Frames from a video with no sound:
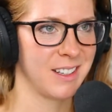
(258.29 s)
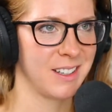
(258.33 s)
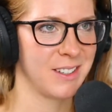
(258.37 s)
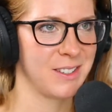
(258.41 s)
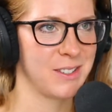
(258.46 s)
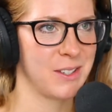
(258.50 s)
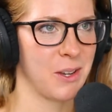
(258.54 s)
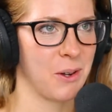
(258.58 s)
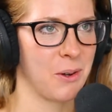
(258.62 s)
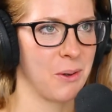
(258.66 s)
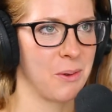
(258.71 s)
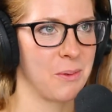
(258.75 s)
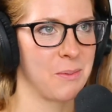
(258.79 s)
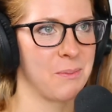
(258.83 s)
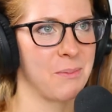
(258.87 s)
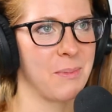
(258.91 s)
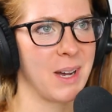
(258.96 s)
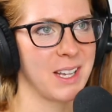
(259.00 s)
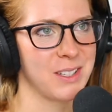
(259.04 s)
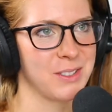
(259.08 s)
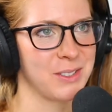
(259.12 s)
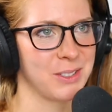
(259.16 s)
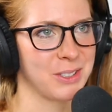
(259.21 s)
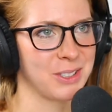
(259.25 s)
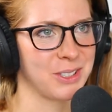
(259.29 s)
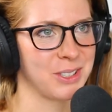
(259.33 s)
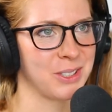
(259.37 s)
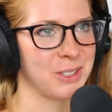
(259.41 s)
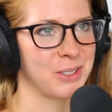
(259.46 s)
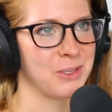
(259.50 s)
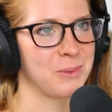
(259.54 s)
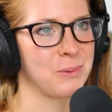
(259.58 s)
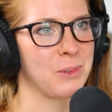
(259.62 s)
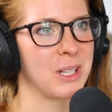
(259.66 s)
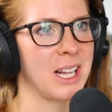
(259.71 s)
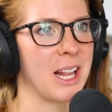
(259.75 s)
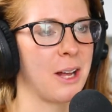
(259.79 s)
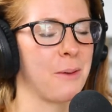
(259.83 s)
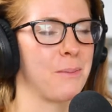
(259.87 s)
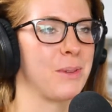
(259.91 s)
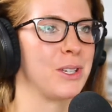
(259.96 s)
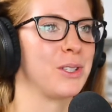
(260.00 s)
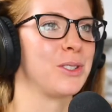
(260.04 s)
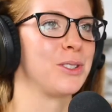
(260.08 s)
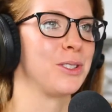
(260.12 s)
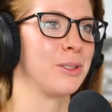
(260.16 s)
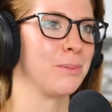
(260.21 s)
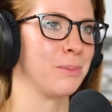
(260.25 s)
So muscle will help
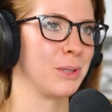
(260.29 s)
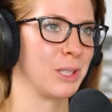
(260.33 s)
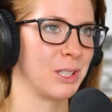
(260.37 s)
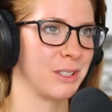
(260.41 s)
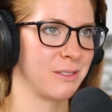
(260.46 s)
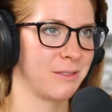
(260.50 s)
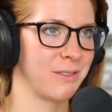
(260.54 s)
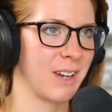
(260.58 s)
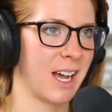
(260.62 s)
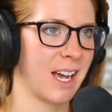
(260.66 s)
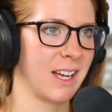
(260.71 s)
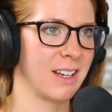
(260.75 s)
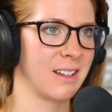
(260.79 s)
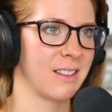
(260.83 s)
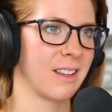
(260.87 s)
us to burn fat.